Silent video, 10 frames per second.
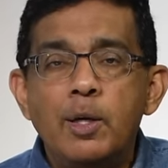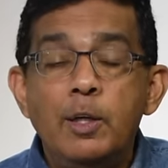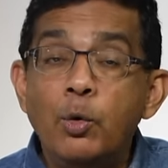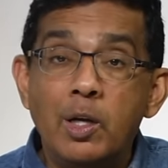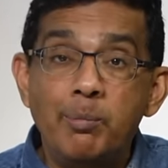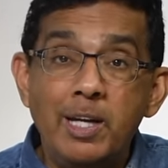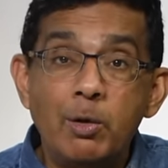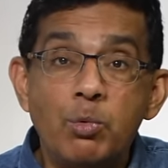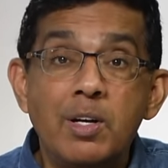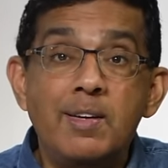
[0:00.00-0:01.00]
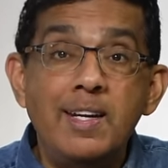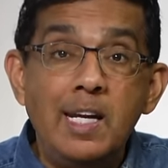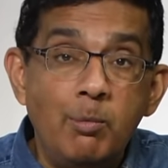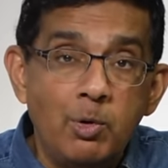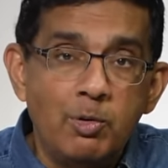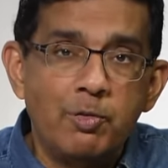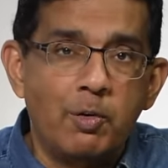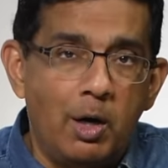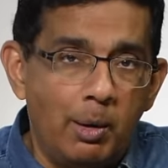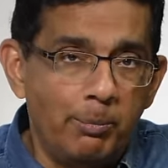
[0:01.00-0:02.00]
you can be redeemed
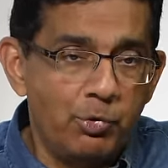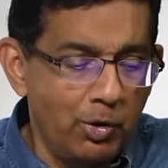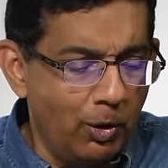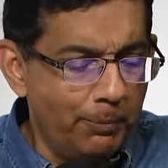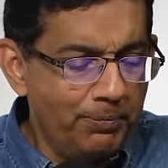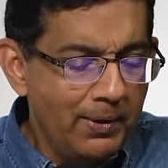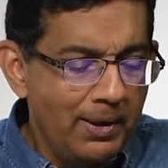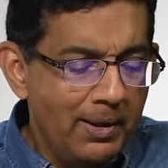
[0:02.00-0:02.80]
from. So